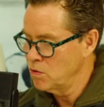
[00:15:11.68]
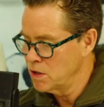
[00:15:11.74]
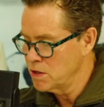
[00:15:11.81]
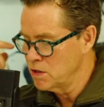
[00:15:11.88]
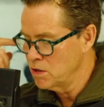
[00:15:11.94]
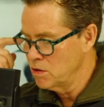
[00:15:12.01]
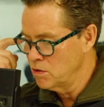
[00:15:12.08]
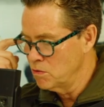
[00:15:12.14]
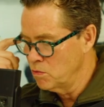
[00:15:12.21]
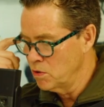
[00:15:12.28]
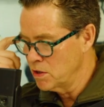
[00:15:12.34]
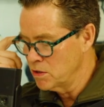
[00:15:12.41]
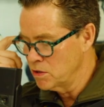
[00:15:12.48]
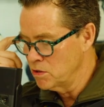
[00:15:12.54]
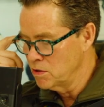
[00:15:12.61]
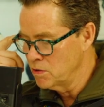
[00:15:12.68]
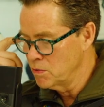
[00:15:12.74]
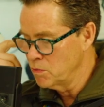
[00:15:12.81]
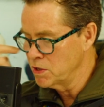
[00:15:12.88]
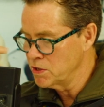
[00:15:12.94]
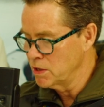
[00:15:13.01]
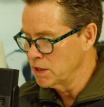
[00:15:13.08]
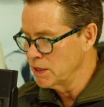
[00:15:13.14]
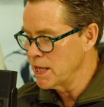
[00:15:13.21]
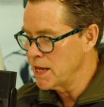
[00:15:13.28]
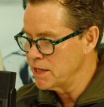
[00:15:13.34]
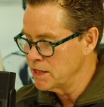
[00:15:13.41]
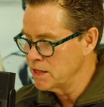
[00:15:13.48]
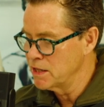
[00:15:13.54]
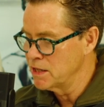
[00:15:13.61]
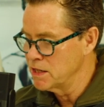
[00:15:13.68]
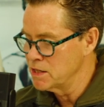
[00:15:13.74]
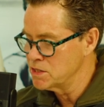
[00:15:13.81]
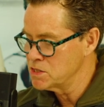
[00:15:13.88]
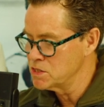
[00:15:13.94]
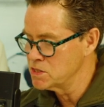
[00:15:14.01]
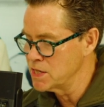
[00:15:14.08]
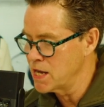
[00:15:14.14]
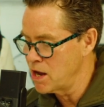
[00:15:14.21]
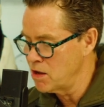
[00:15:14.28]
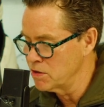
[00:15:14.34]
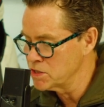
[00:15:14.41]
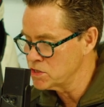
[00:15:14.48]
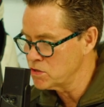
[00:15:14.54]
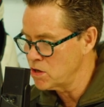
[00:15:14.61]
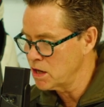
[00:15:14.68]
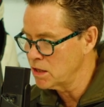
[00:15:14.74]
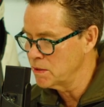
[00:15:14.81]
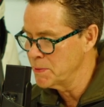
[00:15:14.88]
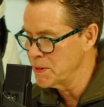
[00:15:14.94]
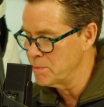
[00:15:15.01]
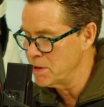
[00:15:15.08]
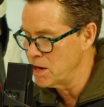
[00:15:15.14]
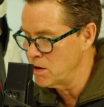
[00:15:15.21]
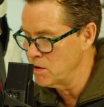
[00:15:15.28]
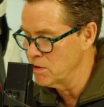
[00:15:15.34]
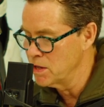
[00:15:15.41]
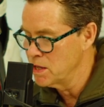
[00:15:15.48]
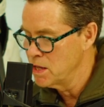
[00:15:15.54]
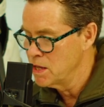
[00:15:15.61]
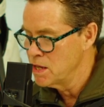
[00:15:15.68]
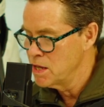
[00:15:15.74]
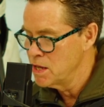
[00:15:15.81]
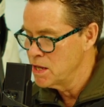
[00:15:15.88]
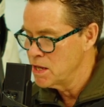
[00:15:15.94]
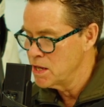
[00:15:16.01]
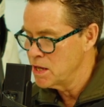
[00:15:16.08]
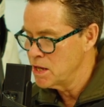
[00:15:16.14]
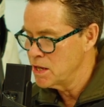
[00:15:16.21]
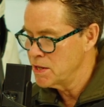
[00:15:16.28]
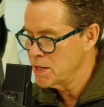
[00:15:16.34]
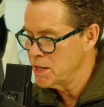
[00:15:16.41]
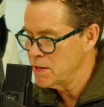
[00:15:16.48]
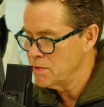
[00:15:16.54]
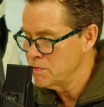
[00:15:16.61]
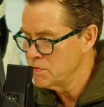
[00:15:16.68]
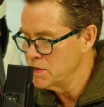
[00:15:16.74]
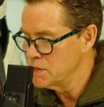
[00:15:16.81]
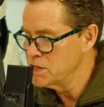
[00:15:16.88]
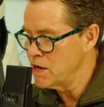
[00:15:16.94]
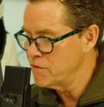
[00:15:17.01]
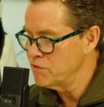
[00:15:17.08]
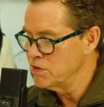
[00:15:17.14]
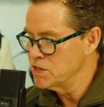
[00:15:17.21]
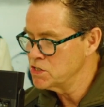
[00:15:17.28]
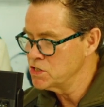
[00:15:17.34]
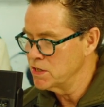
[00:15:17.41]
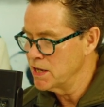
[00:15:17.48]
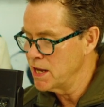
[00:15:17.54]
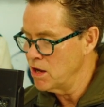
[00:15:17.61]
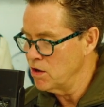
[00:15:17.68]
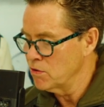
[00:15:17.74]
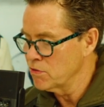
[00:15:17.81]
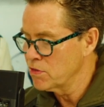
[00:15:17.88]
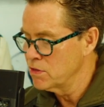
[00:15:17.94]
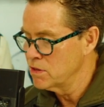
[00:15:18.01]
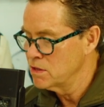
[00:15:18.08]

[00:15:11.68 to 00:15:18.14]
what you what you what led into this is now let's talk a little bit about the definition of health.